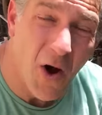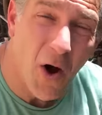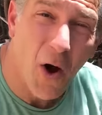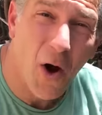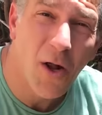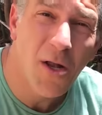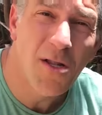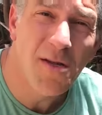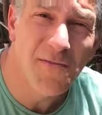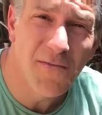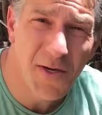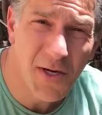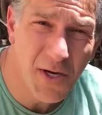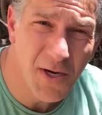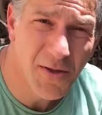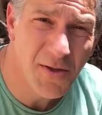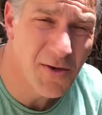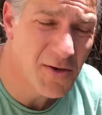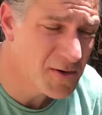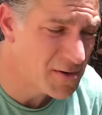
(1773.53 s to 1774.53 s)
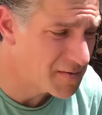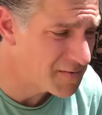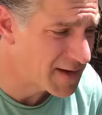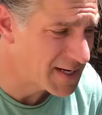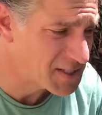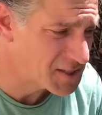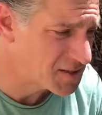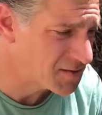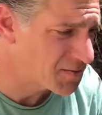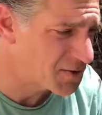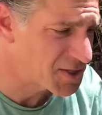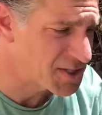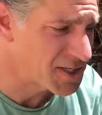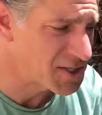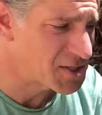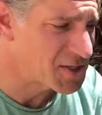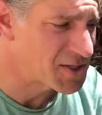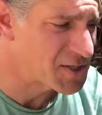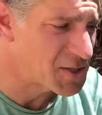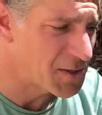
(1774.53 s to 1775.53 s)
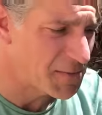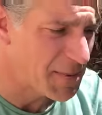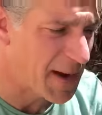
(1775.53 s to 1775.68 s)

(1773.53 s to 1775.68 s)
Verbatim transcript: All of your other vegetables, such as your